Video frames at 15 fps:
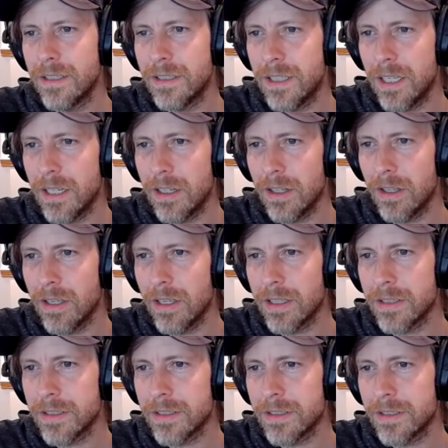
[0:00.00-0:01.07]
data
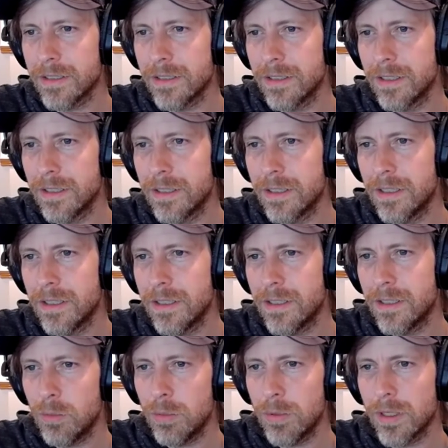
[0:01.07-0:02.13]
loss,
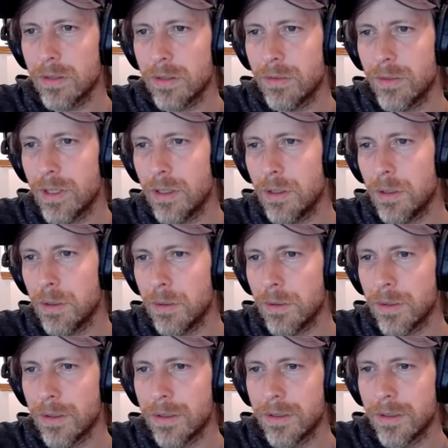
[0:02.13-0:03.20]
duplicate view,